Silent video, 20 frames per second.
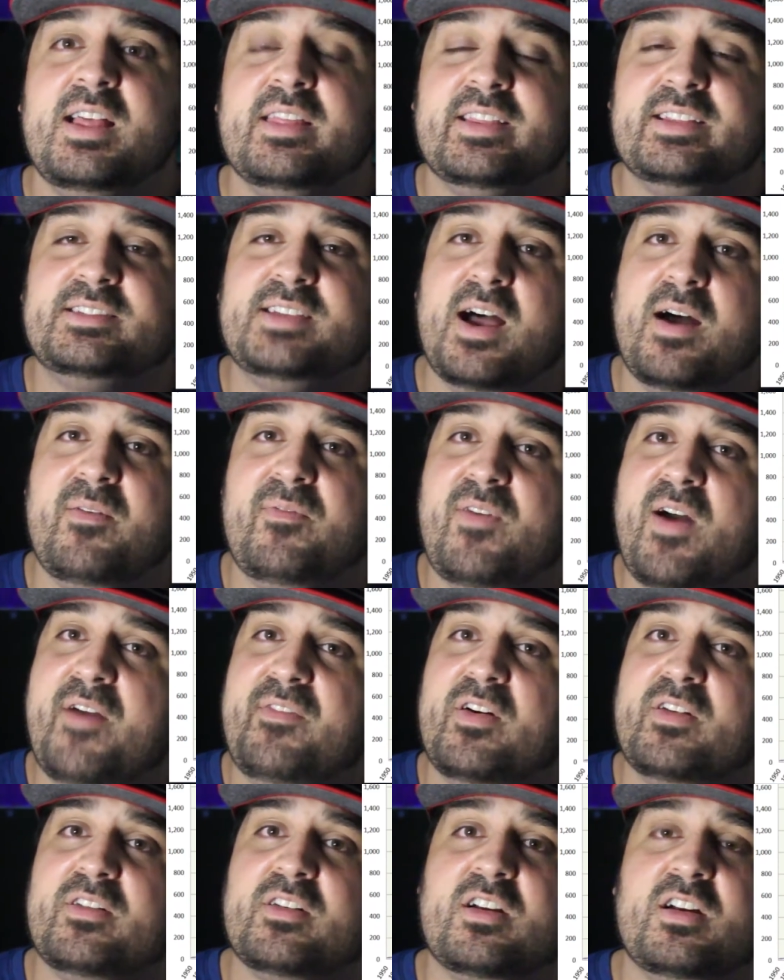The top
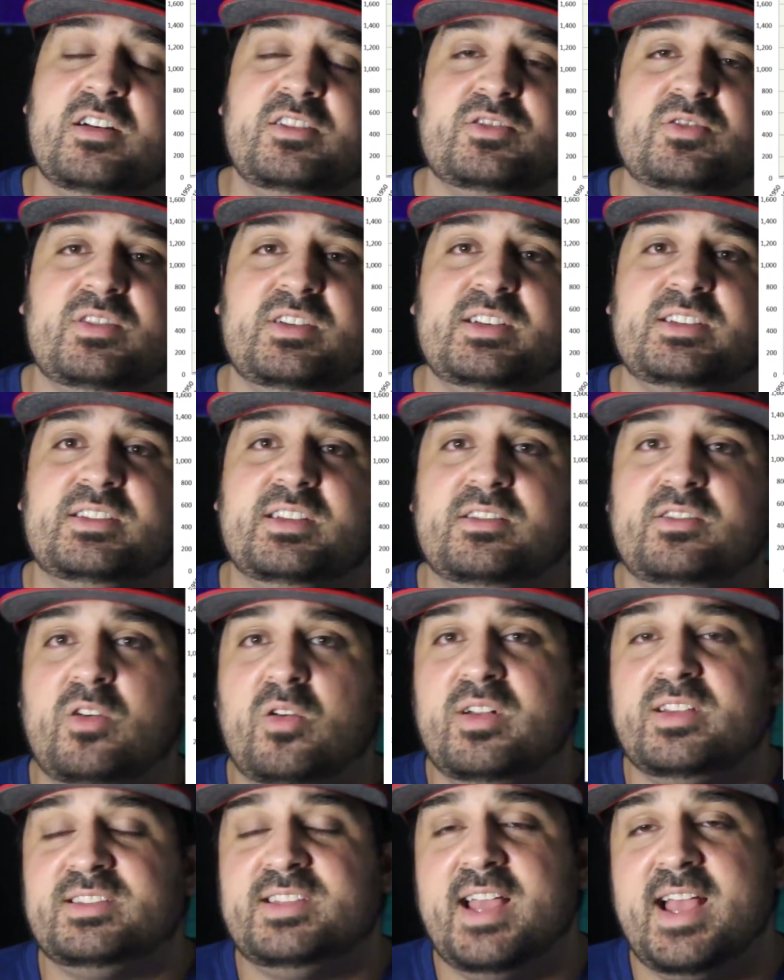500 countries,
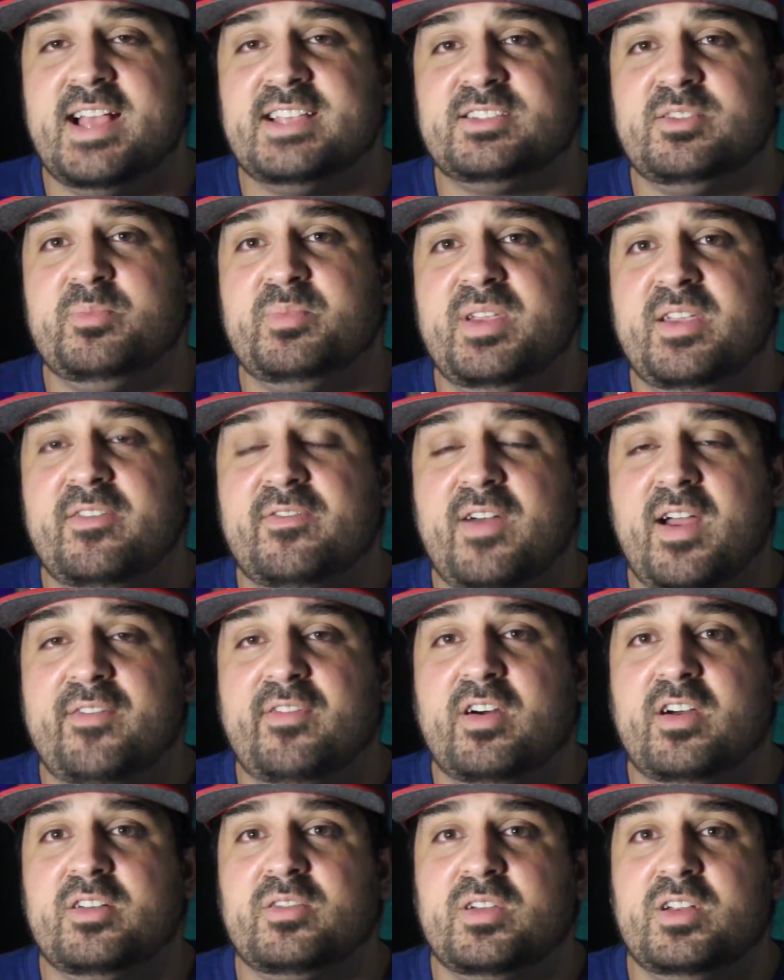known as the S&P
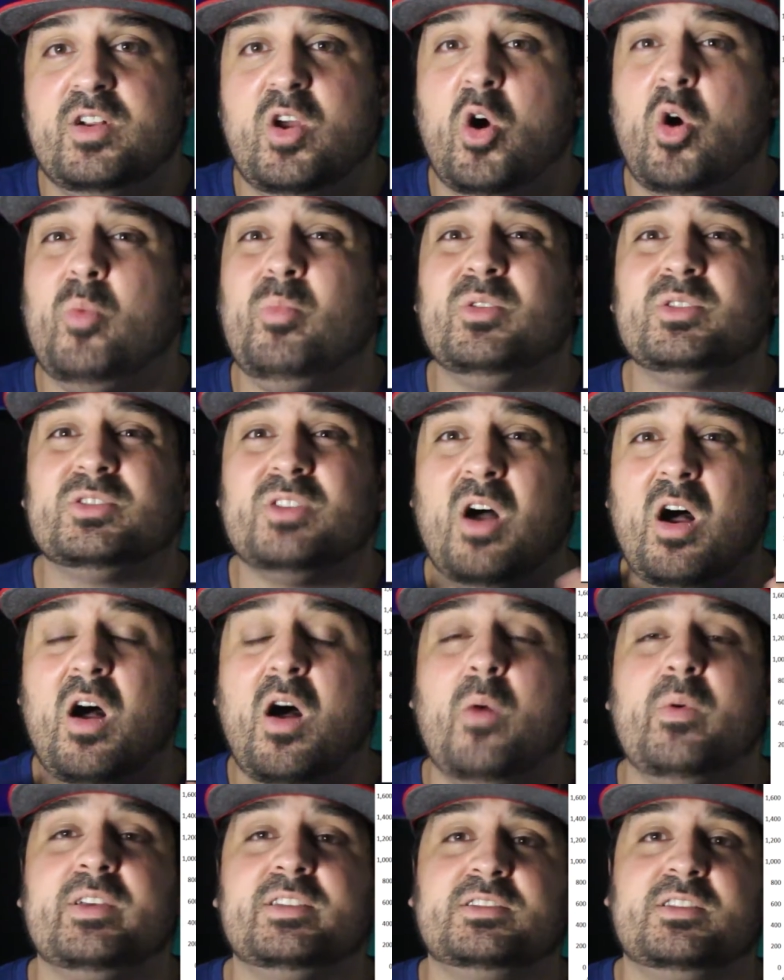500, almost
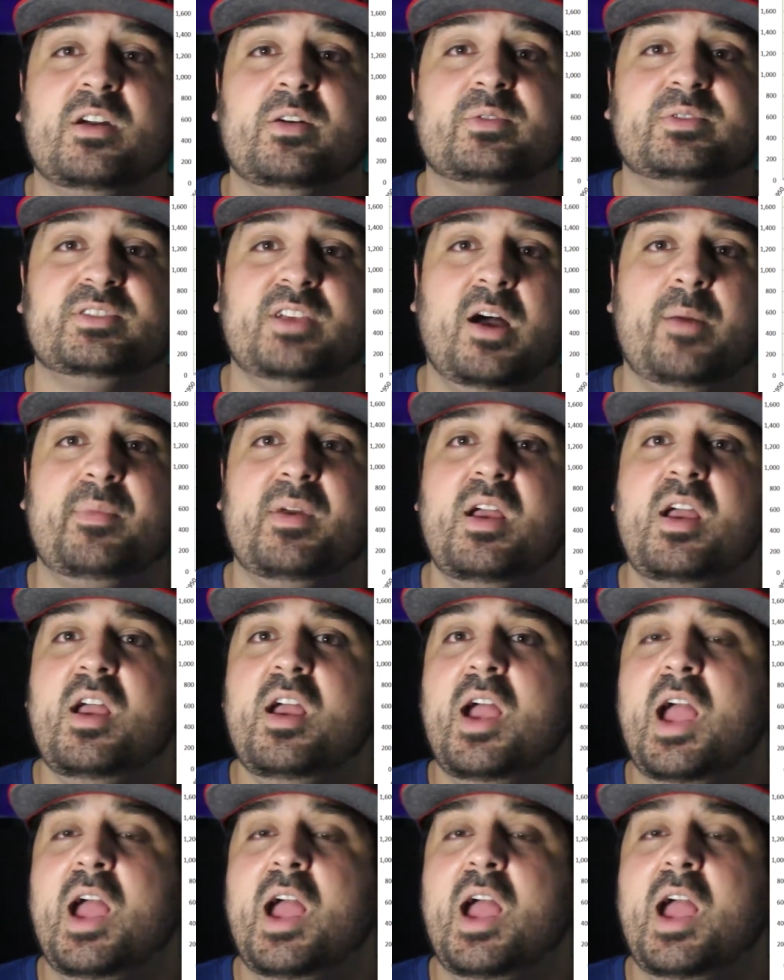always goes up.